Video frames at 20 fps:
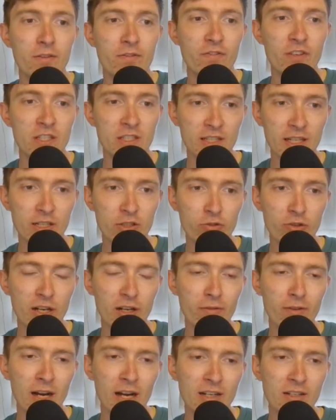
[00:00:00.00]
The 6
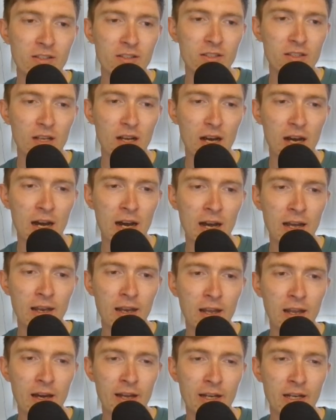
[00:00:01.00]
credit riders, I
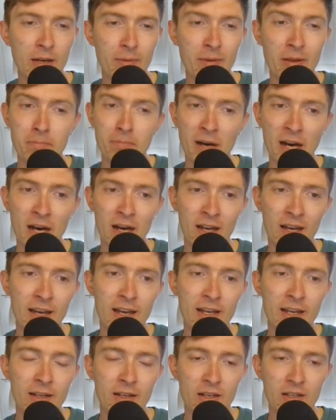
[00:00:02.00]
like. I mean,
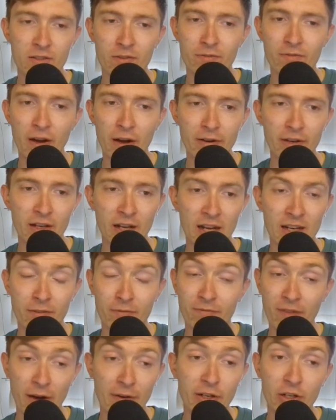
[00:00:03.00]
Bardet had a
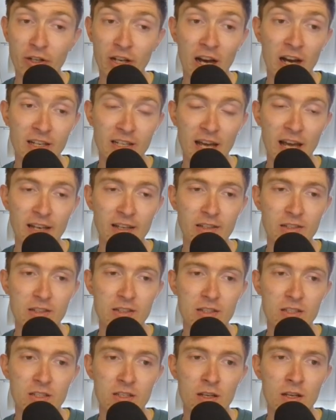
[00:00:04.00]
very good
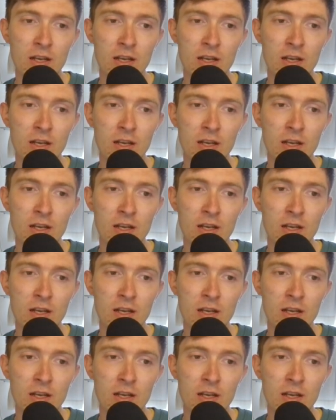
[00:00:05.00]
Ardennes.